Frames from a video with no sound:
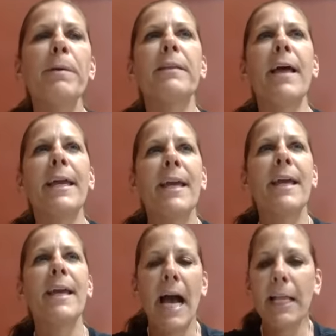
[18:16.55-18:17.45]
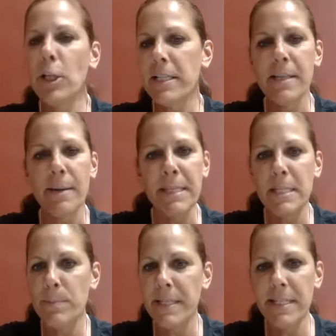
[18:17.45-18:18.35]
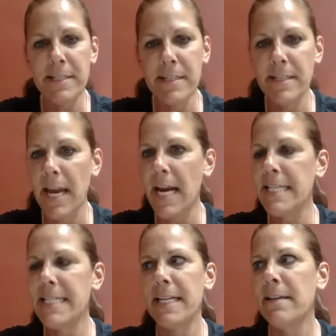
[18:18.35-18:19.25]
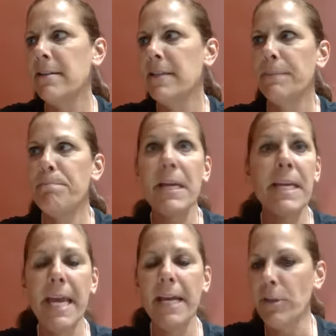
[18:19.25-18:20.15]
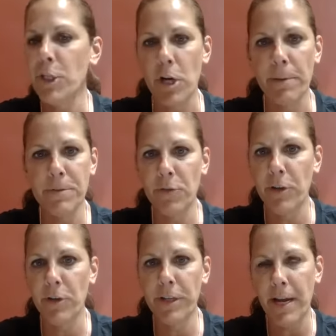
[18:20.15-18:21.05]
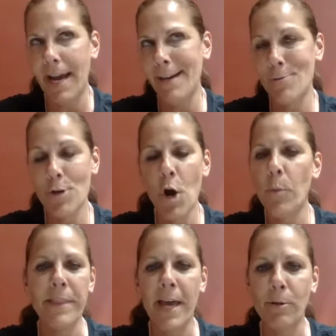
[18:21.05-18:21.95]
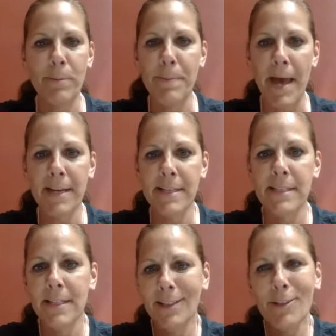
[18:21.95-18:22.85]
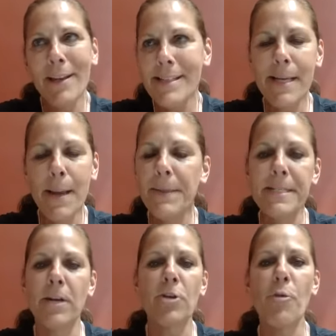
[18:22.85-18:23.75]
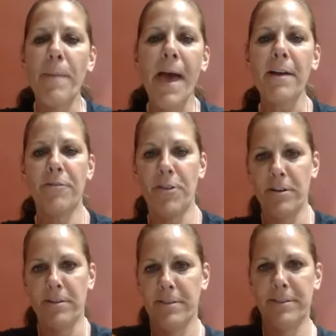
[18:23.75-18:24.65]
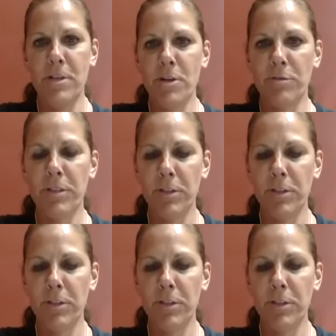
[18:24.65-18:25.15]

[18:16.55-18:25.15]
But like, I look at some of these businesses that I did big catering jobs for, and I don't know when that'll be back because a lot of these companies aren't going back for, you know, till